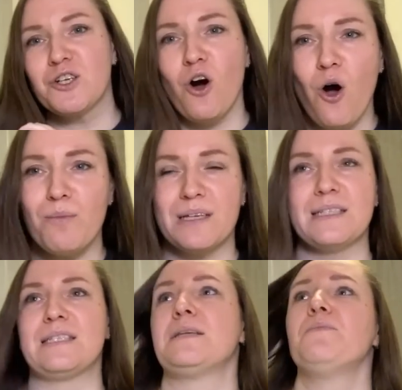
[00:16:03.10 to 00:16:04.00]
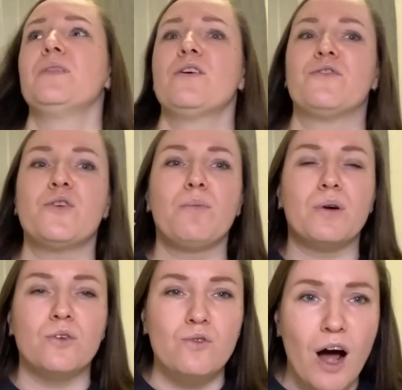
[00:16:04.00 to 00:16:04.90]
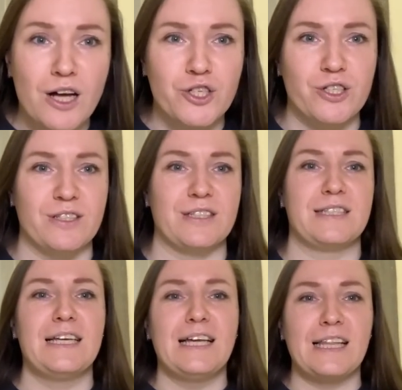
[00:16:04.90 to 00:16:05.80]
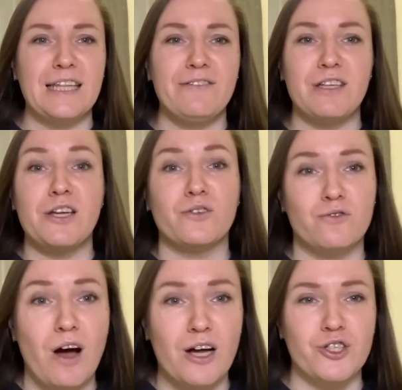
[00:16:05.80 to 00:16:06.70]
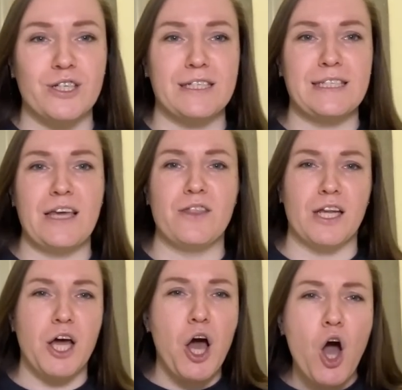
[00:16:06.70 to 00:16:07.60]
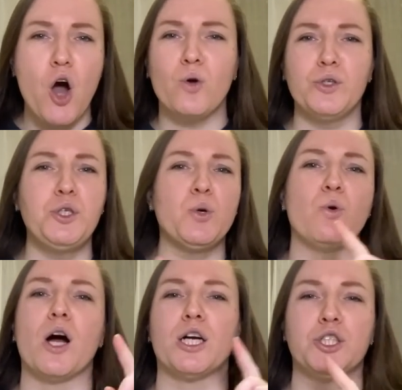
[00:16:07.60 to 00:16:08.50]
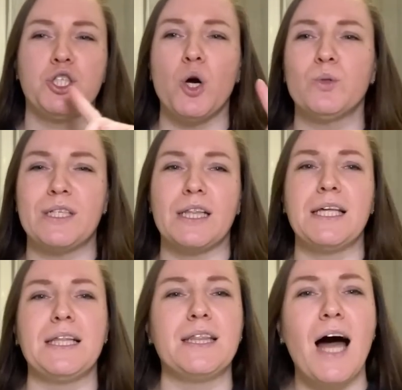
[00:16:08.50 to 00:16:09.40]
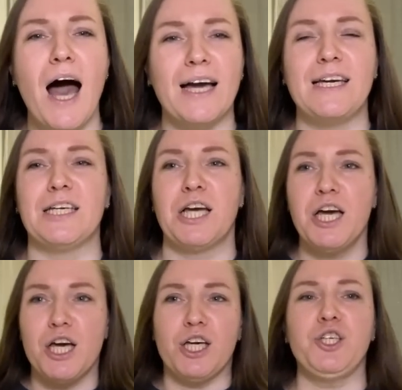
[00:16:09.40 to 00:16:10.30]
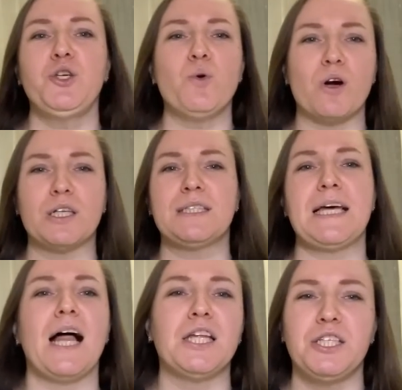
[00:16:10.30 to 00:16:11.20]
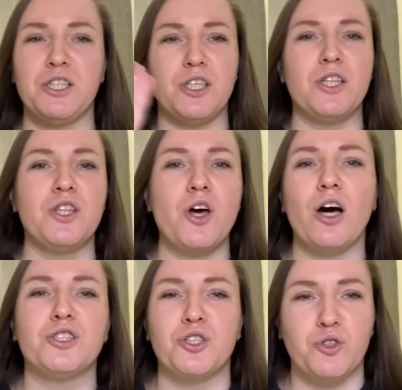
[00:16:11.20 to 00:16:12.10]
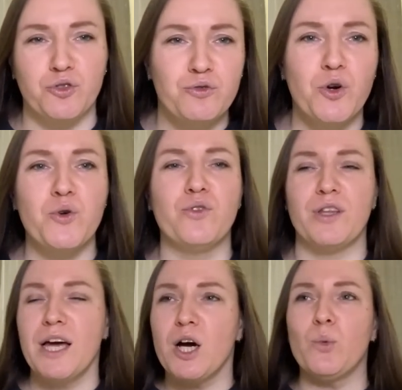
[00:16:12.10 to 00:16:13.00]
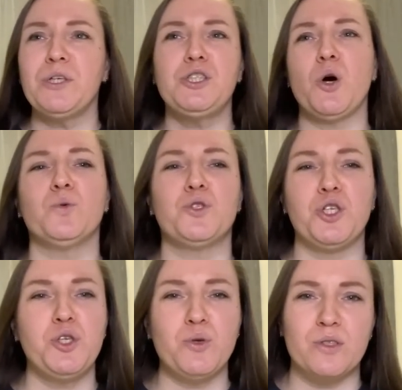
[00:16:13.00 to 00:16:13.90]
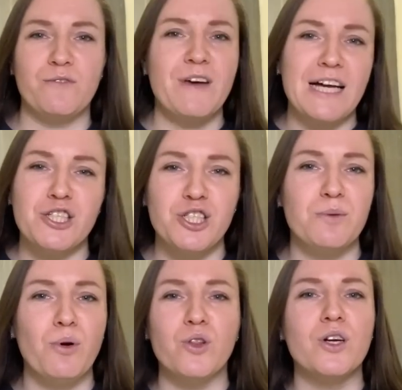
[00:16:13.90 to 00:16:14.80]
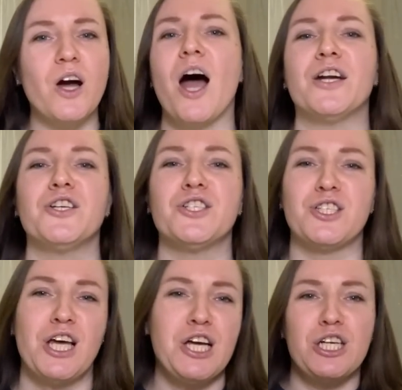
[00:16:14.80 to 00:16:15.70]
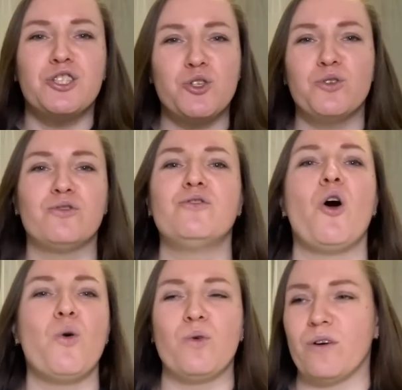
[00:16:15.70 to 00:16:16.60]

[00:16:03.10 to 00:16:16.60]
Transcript: comments from Russians living in Russia saying that, "Oh, you are totally lying. You are telling not truth. We don't use vegetable gardens to grow